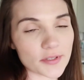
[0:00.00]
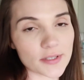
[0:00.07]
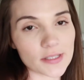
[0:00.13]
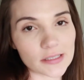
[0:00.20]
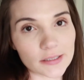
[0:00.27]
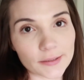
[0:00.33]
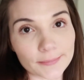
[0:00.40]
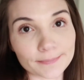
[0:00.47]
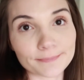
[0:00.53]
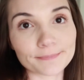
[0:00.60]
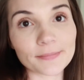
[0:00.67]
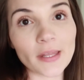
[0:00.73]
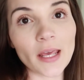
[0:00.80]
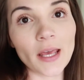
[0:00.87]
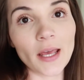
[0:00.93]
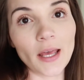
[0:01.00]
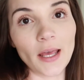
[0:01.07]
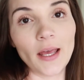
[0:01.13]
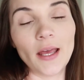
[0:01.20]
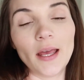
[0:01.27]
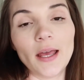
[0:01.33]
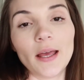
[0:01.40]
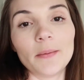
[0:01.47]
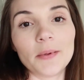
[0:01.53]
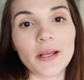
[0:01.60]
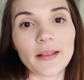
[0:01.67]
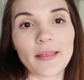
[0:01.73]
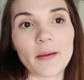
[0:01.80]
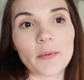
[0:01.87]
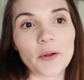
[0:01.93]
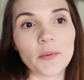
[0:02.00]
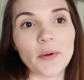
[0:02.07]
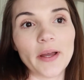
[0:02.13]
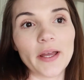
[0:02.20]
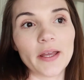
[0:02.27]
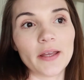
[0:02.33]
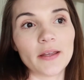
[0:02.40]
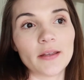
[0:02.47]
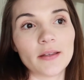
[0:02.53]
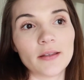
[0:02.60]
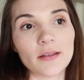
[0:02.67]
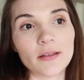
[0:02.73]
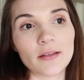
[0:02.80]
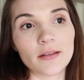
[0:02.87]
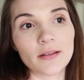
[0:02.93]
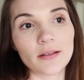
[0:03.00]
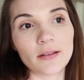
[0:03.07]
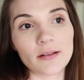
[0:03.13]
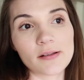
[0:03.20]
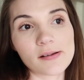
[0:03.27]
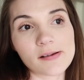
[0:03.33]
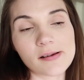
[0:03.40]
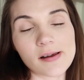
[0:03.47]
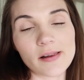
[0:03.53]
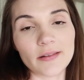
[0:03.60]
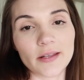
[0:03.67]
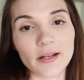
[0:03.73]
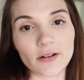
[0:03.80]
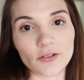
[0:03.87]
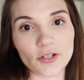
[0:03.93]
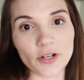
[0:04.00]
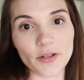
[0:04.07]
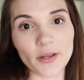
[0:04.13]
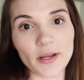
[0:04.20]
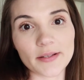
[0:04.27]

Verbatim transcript: So I'm gonna get that put away and then I'll show you